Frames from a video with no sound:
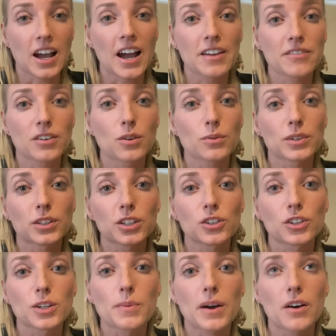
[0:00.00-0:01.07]
I felt really
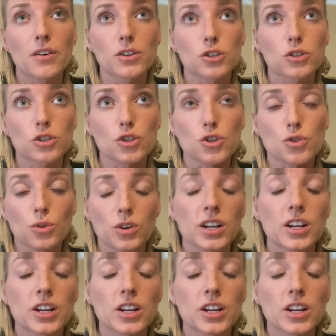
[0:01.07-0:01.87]
good about the short